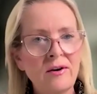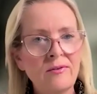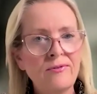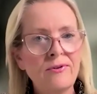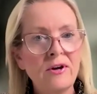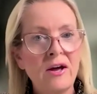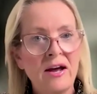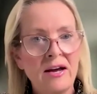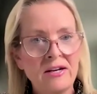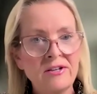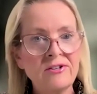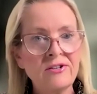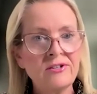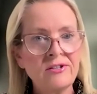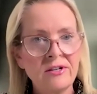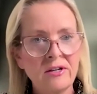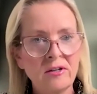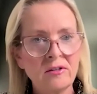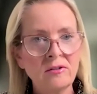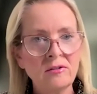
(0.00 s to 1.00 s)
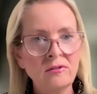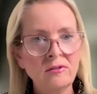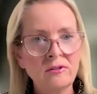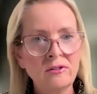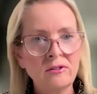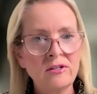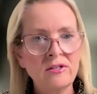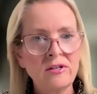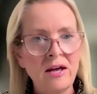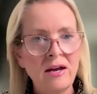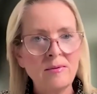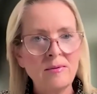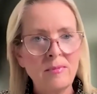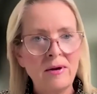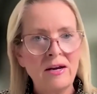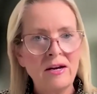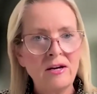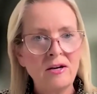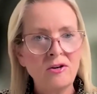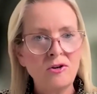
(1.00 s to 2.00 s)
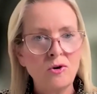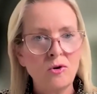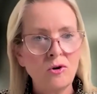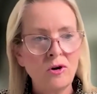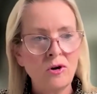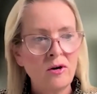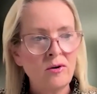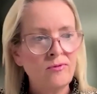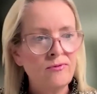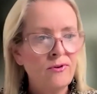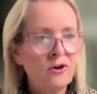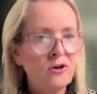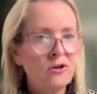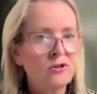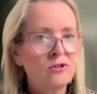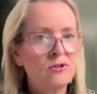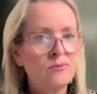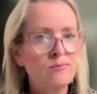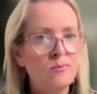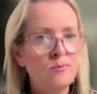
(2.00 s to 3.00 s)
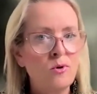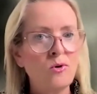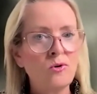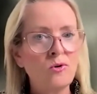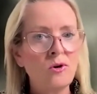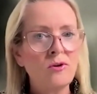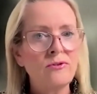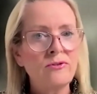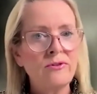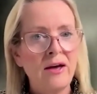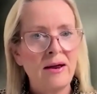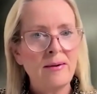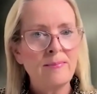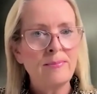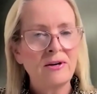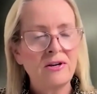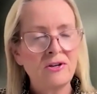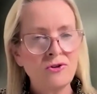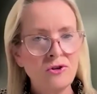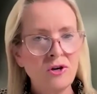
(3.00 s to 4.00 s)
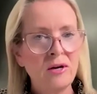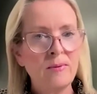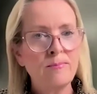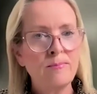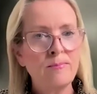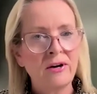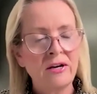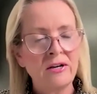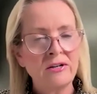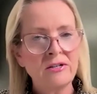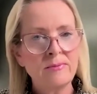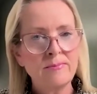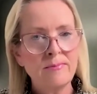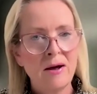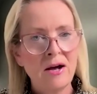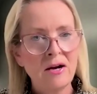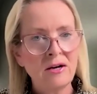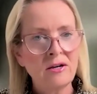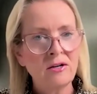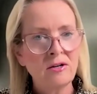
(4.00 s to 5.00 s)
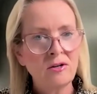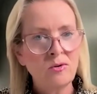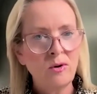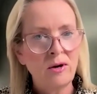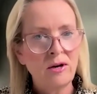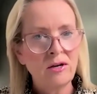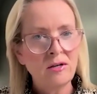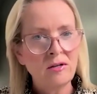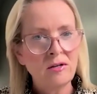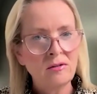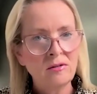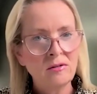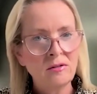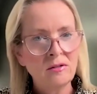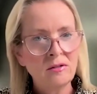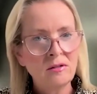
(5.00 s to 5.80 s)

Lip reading: track for Azer-cel, does that mean you're going to focus more on that because you can bring it to market quicker?